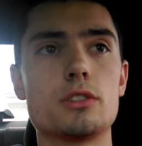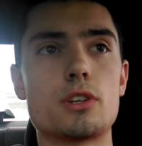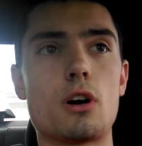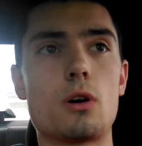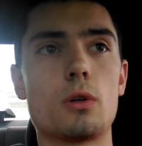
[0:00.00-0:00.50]

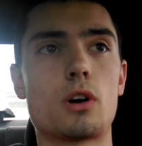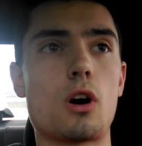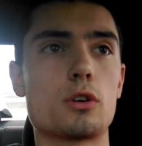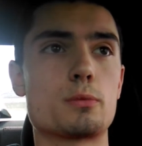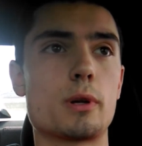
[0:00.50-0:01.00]
So the
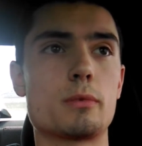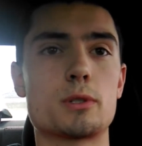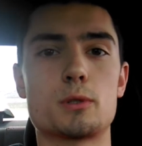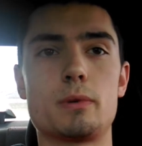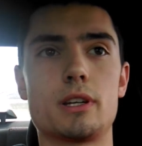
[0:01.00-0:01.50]
car was pretty
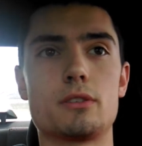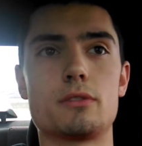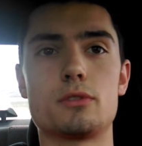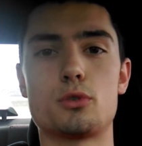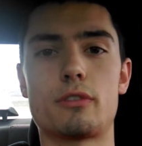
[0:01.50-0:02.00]
much just
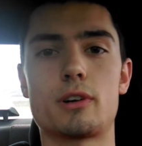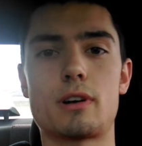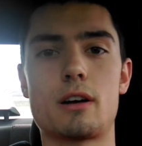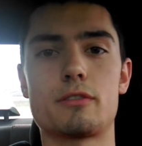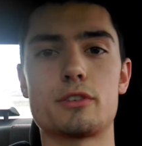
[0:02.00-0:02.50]
being driven
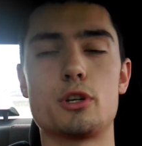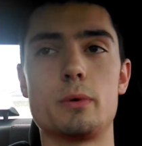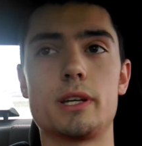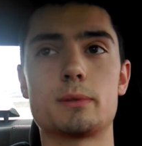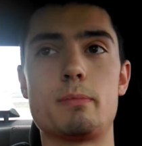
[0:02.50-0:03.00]
around for
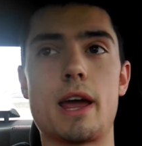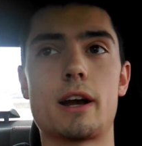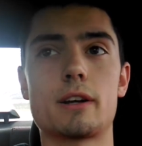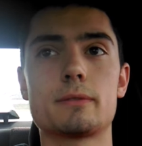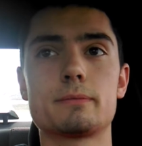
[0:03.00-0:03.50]
2 weeks
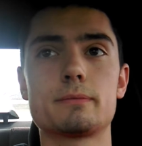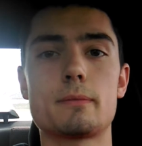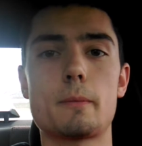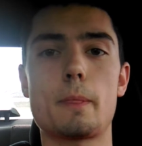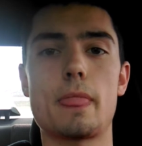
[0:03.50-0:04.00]
bare,
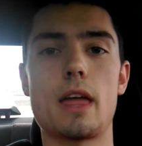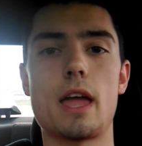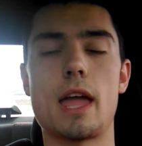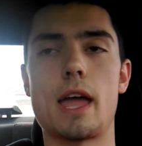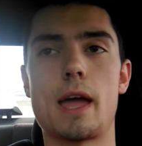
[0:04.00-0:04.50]

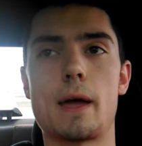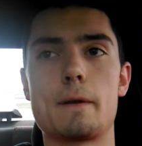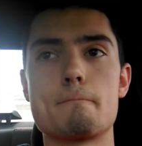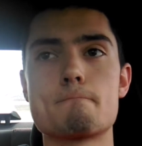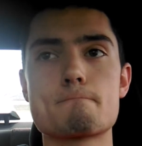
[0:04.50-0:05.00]

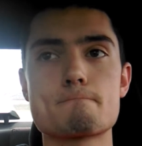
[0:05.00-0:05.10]
and